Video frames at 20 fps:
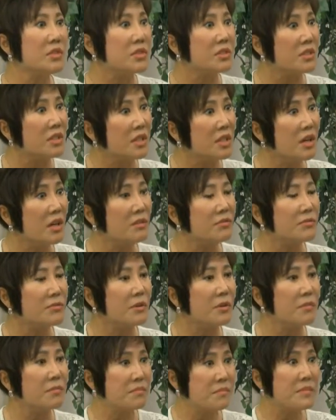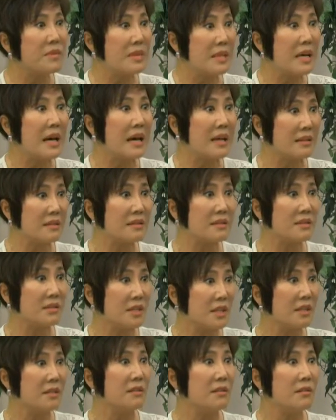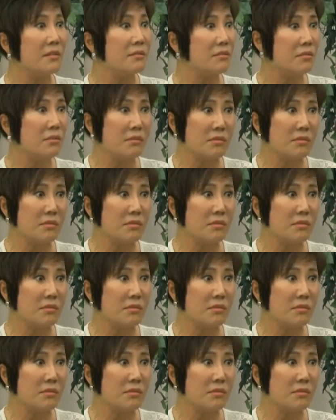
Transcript: Just to learn from that skill,